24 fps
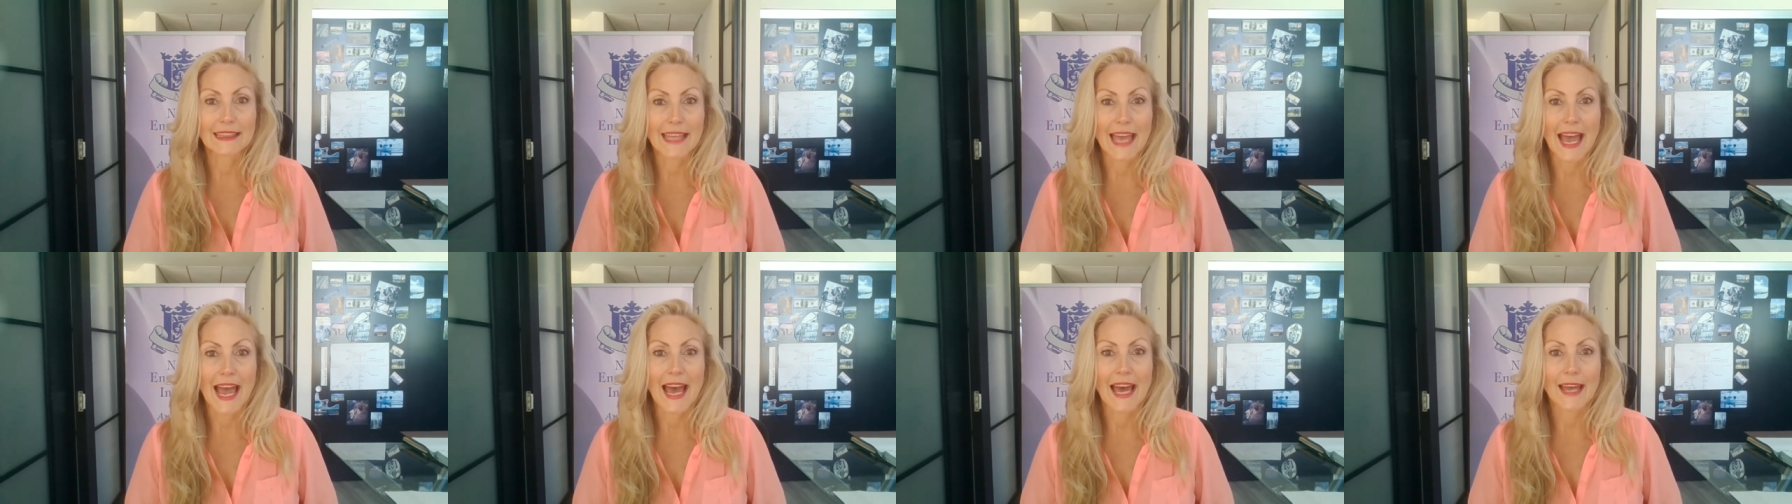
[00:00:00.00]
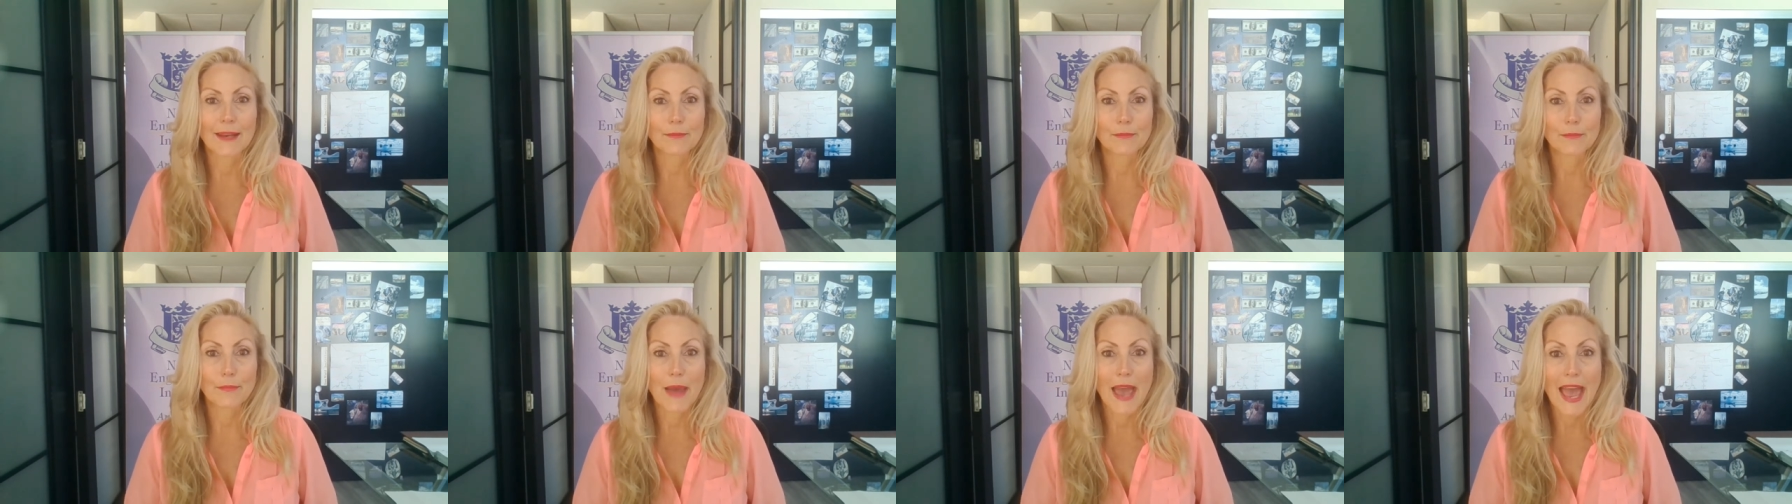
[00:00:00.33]

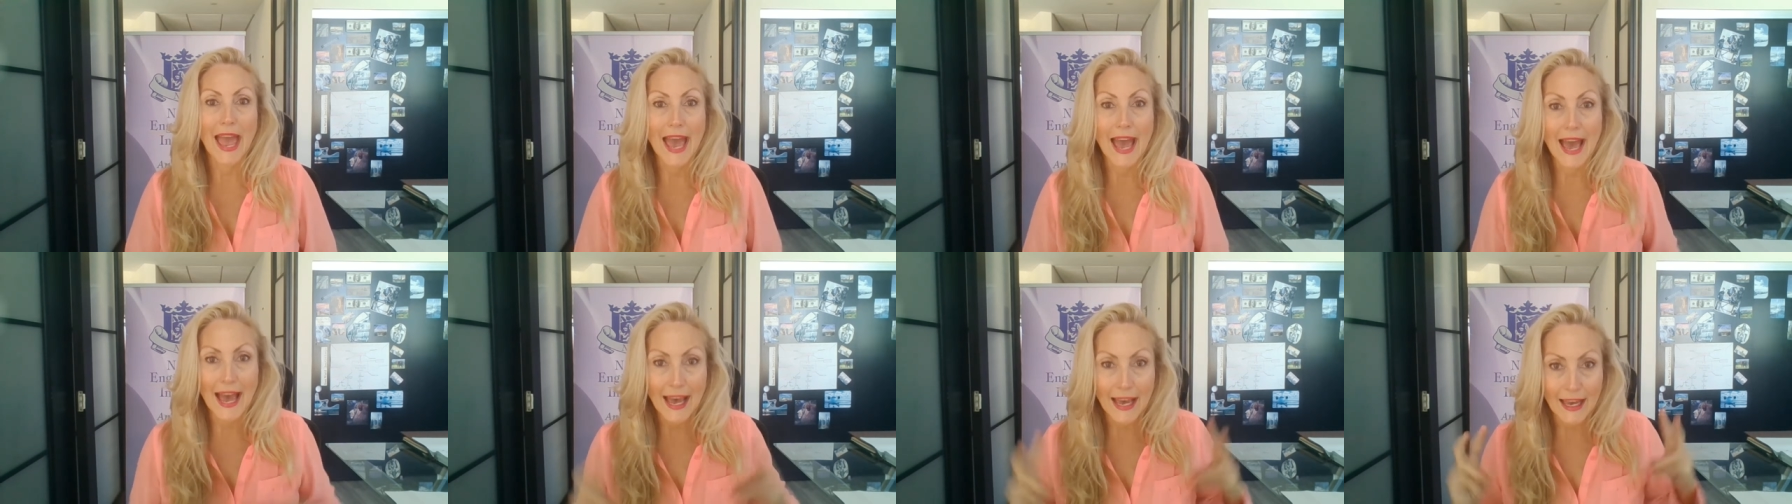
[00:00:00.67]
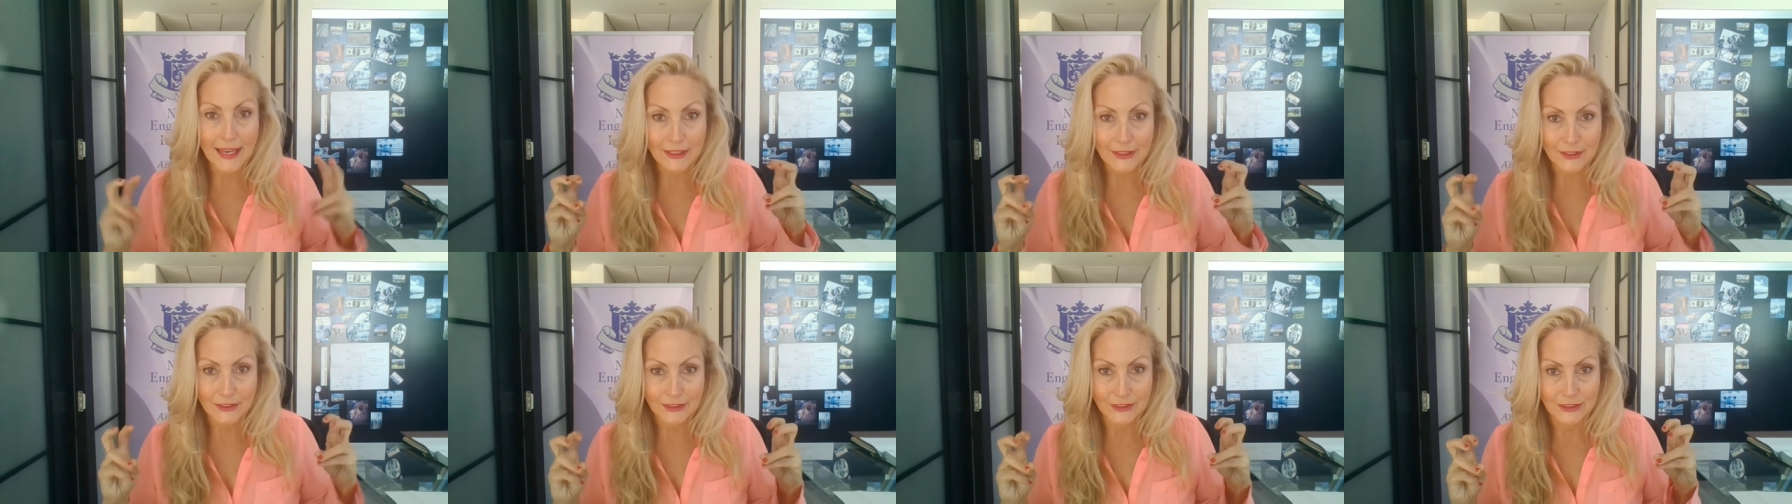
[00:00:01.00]
that
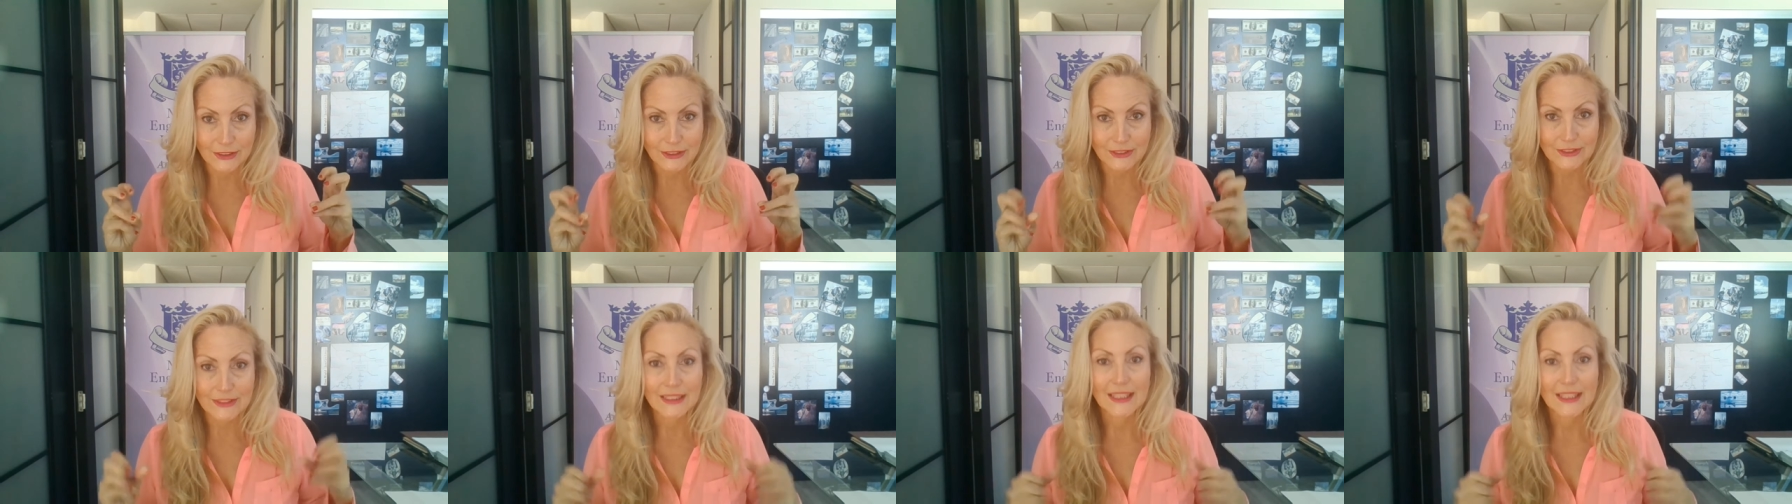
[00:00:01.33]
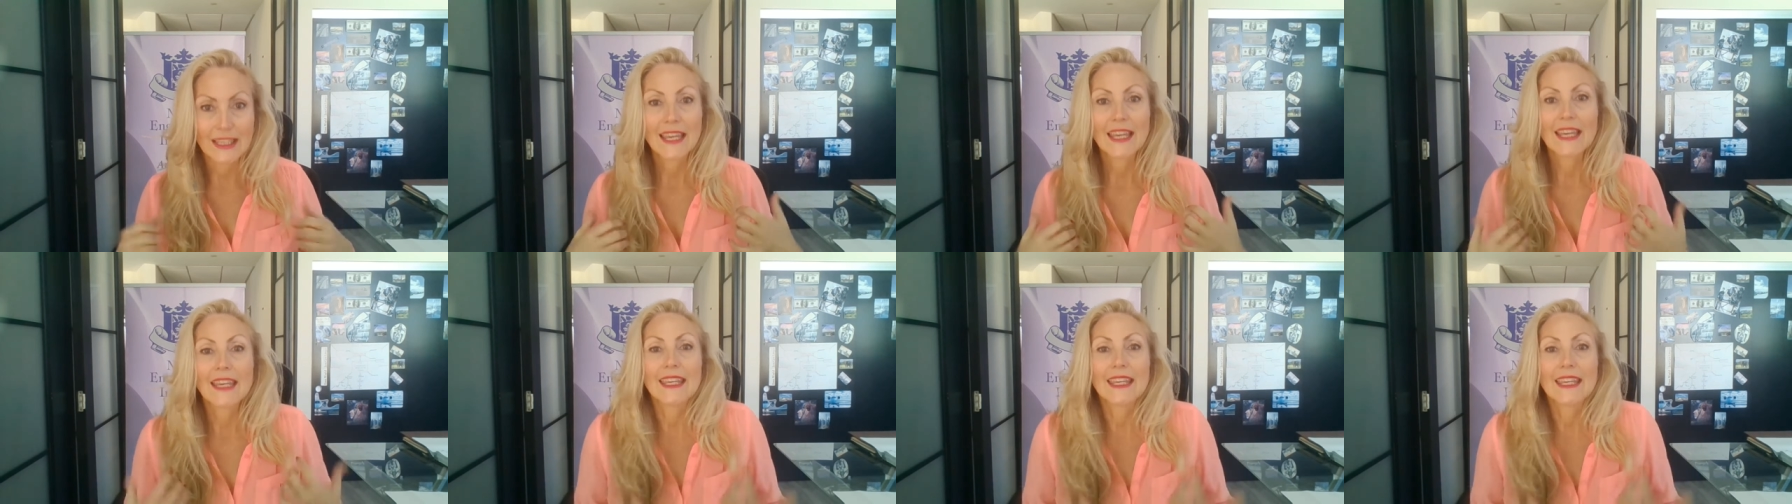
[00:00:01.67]
pattern